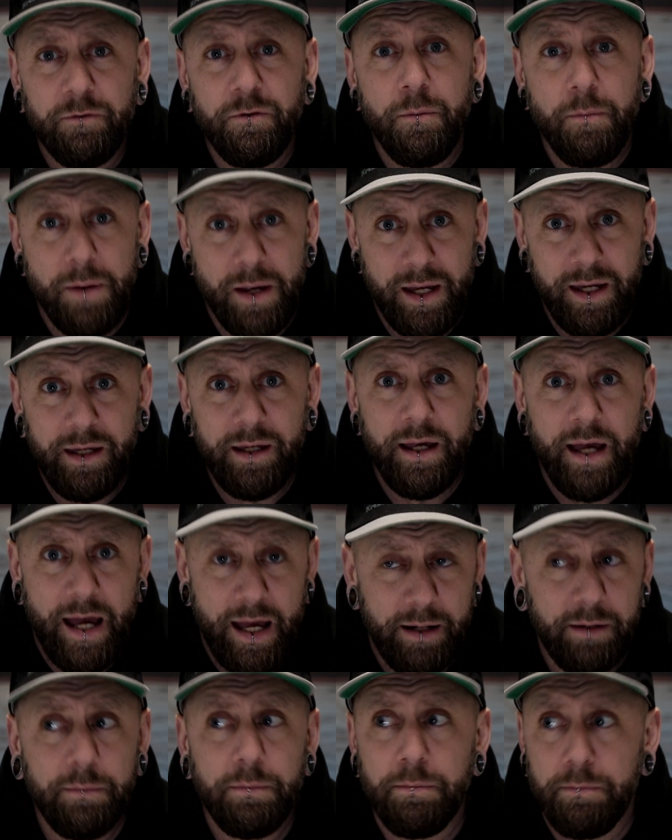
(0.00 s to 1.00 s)
for me
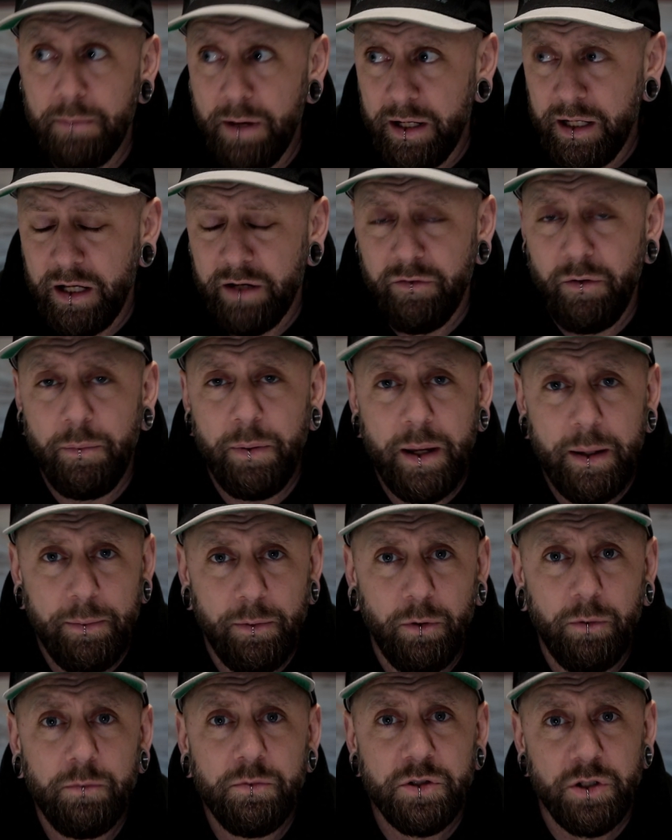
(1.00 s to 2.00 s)
and many other
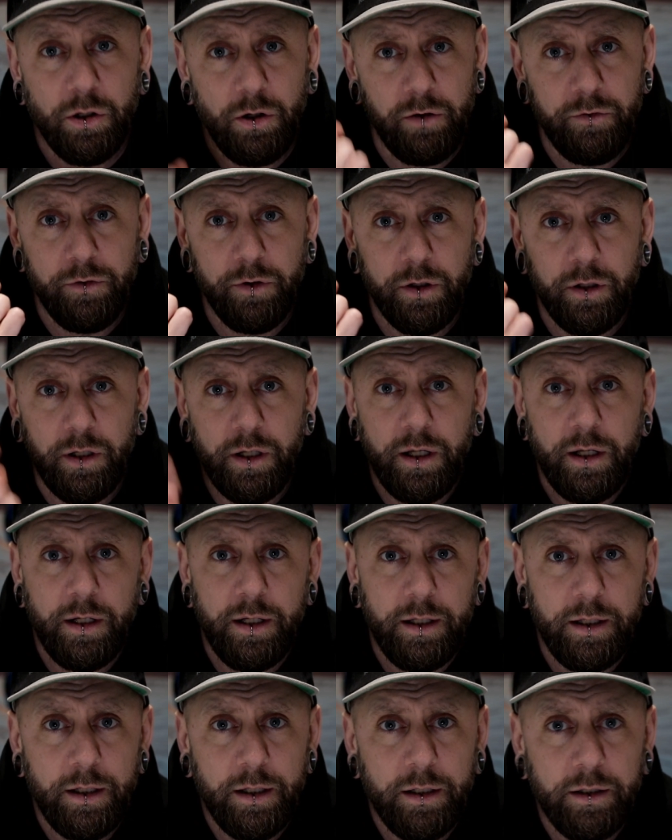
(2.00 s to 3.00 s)
people, sorry if you can hear
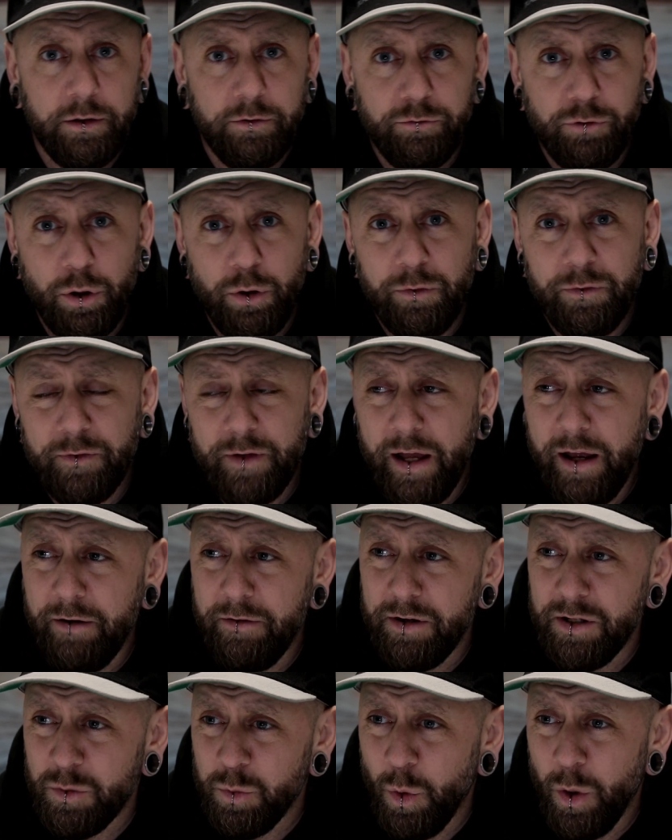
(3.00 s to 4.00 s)
the roof,
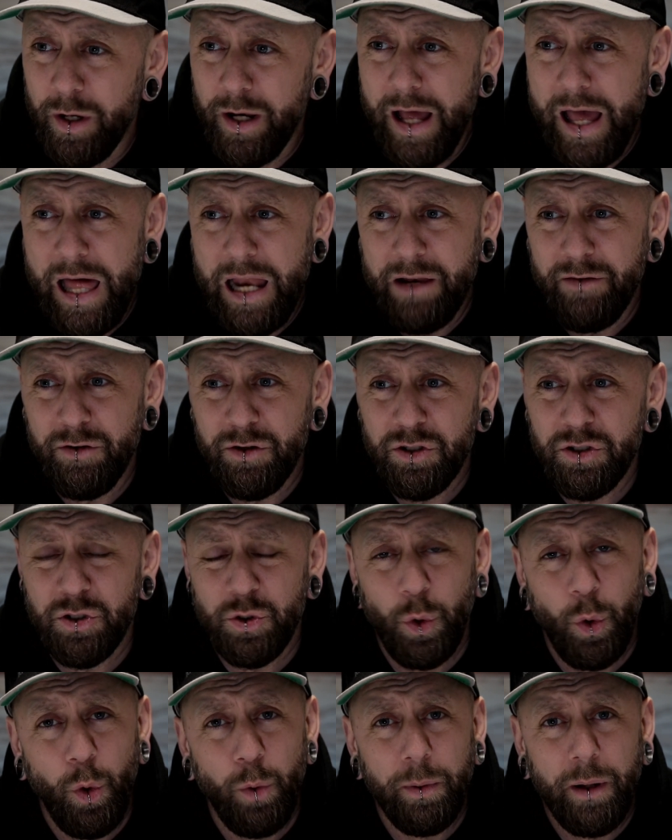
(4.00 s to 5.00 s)
there is one hell of a
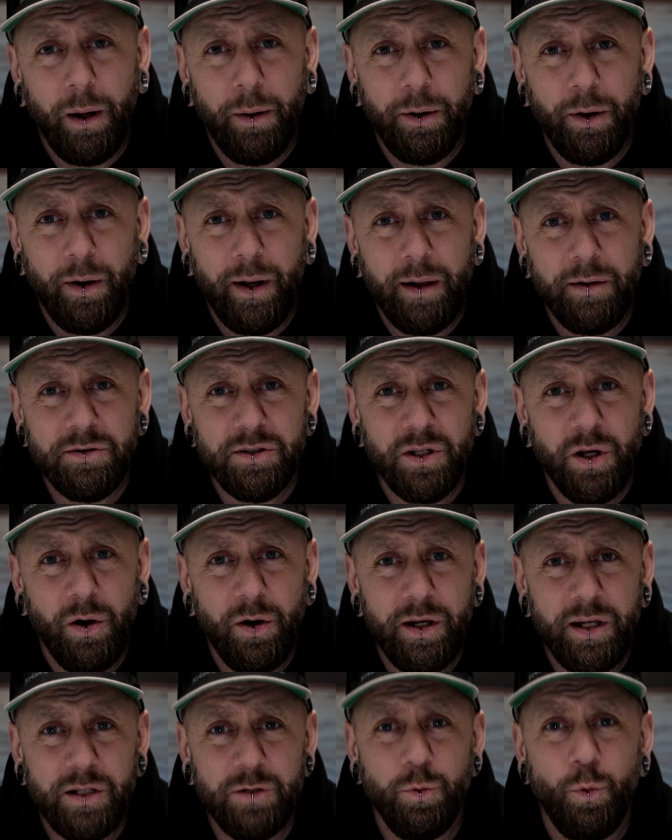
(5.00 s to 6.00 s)
storm going on
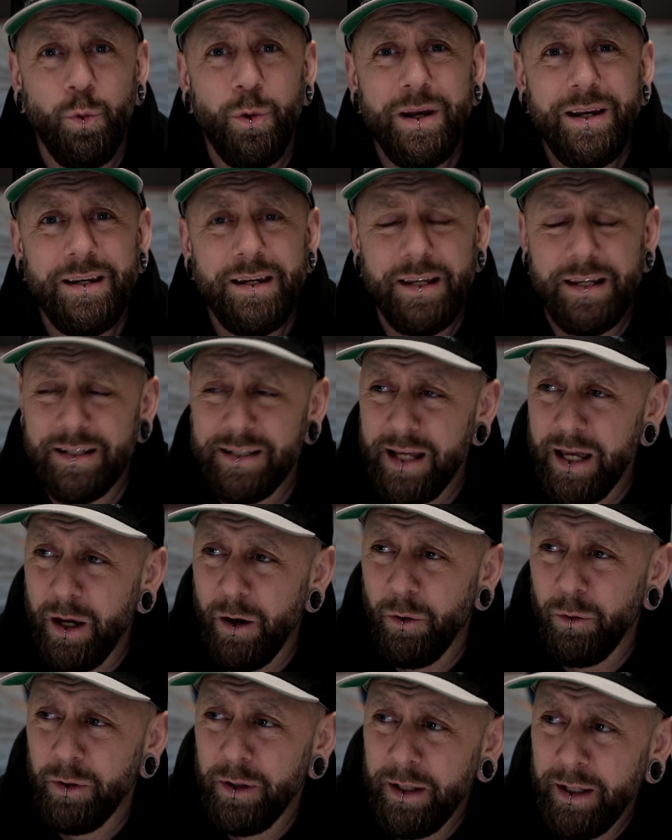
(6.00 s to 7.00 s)
outside. It's windy as
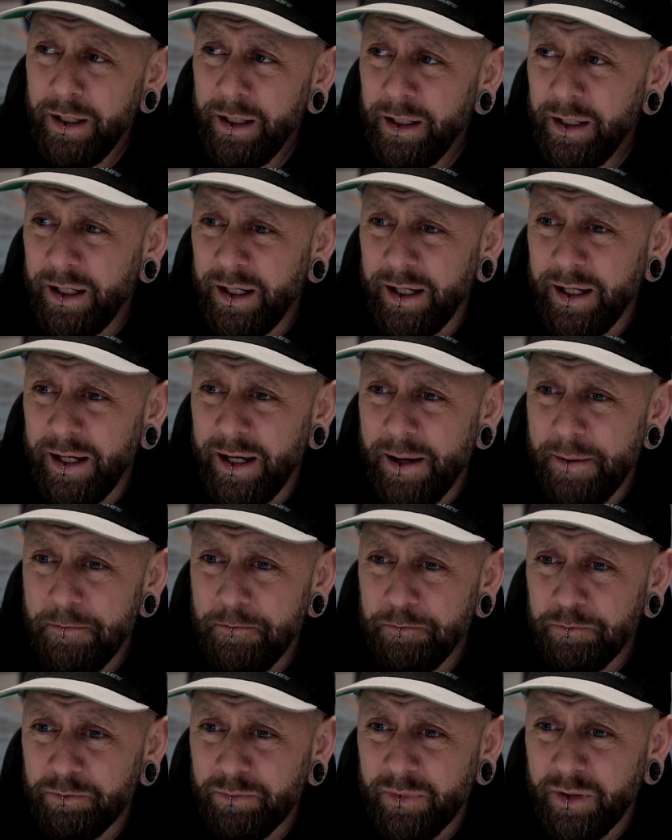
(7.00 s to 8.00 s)
hell,
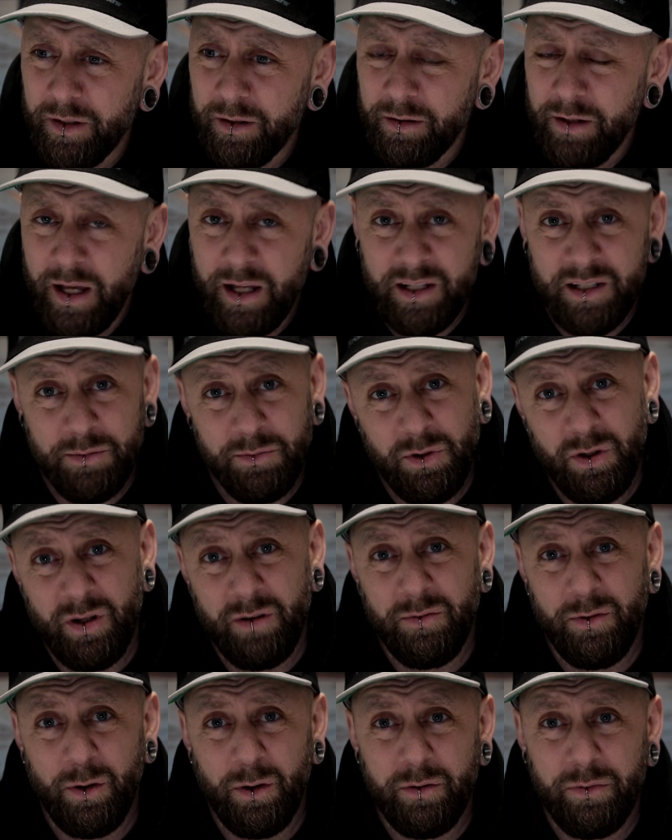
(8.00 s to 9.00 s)
hence I'm doing
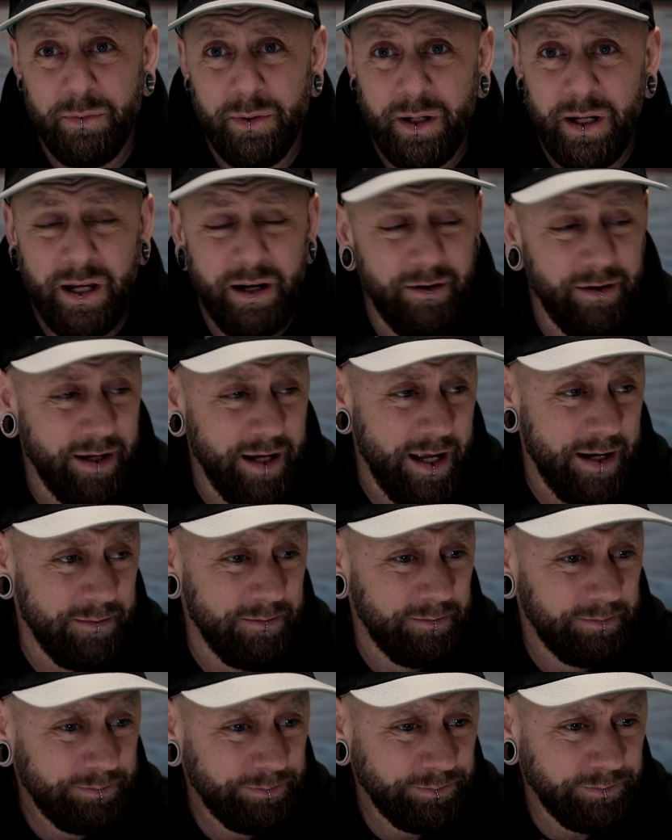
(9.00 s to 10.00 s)
a vlog from in here
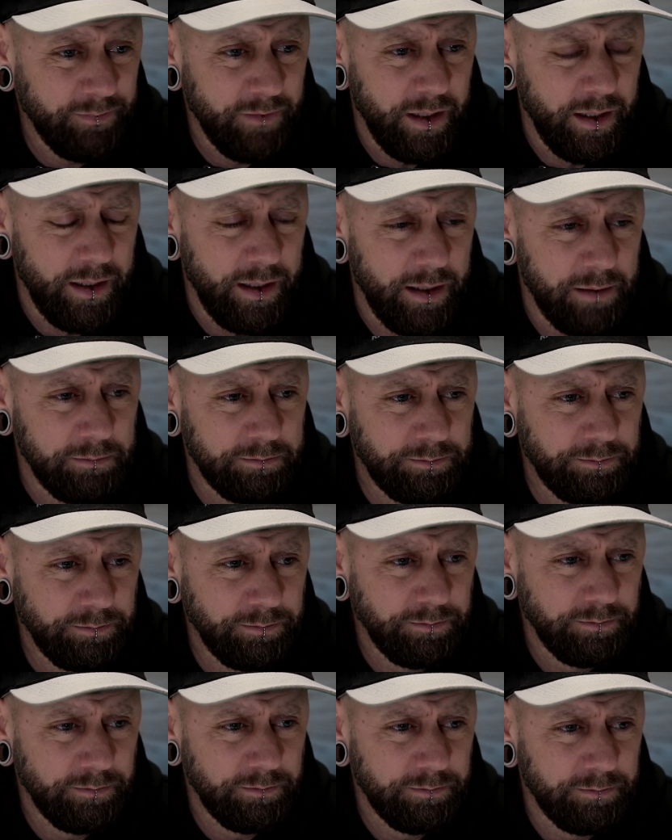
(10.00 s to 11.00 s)
again,
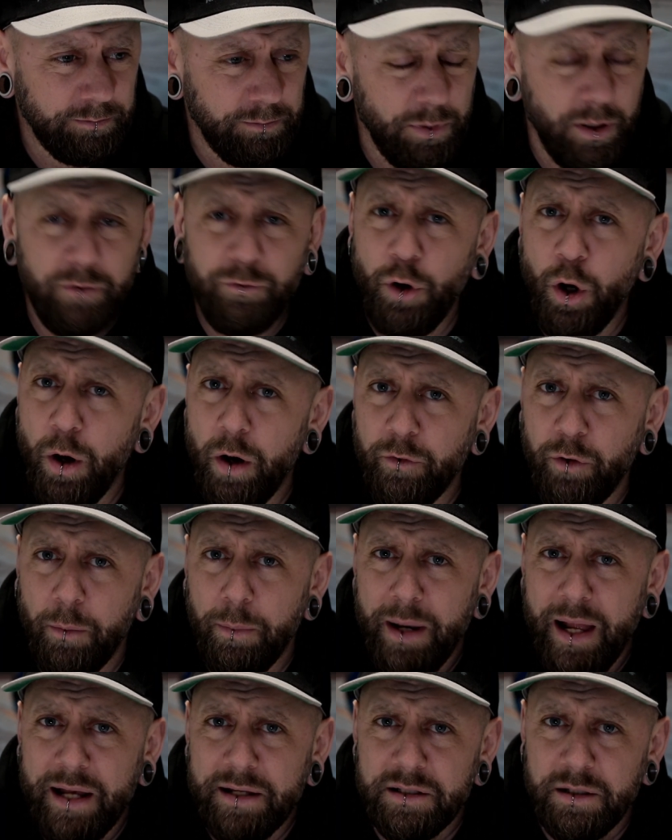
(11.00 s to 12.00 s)
but I've got
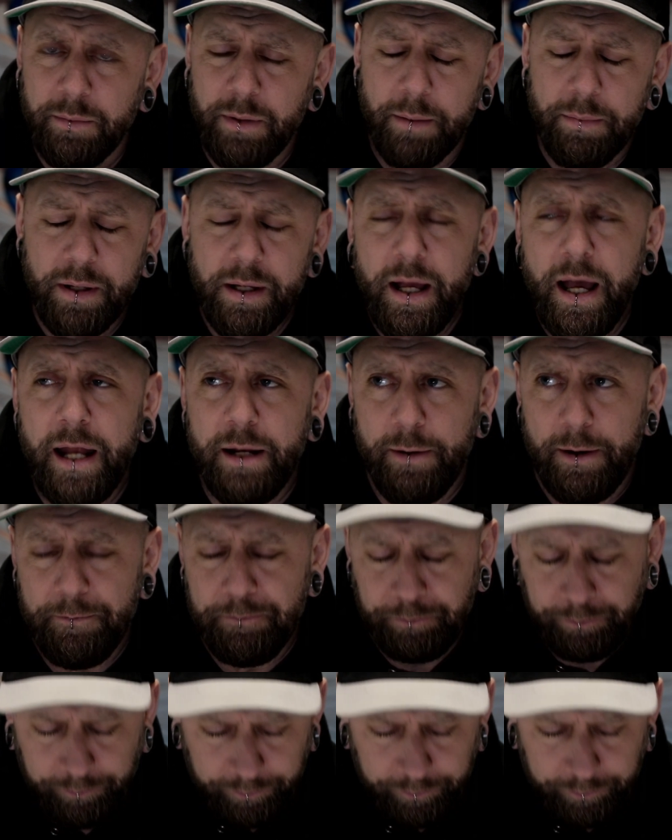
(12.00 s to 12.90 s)
plans coming up. Anyway,